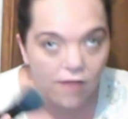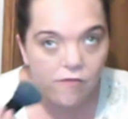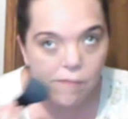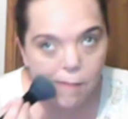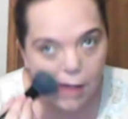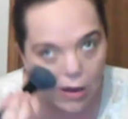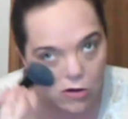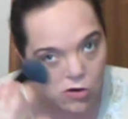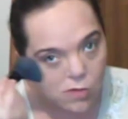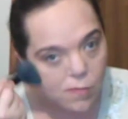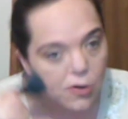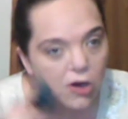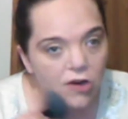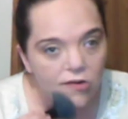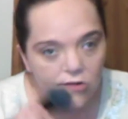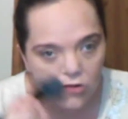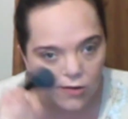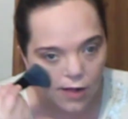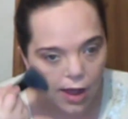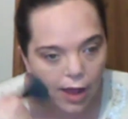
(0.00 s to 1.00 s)
They have a powder
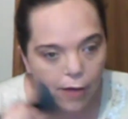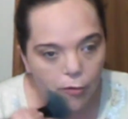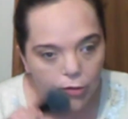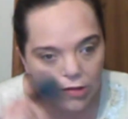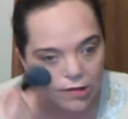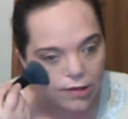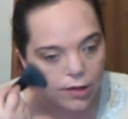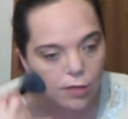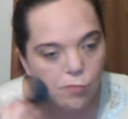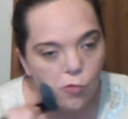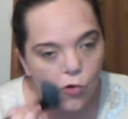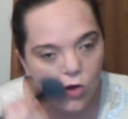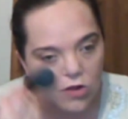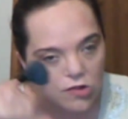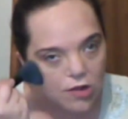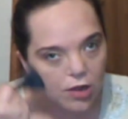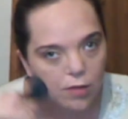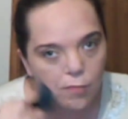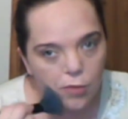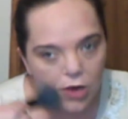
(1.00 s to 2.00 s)
brush that I would see
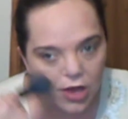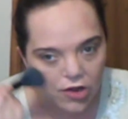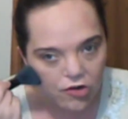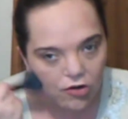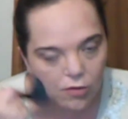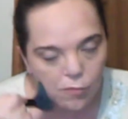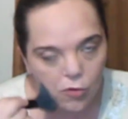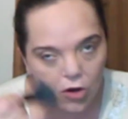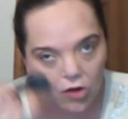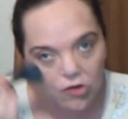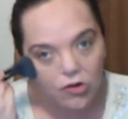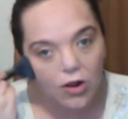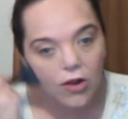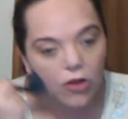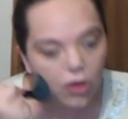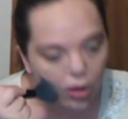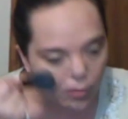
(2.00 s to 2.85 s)
more as a complexion brush,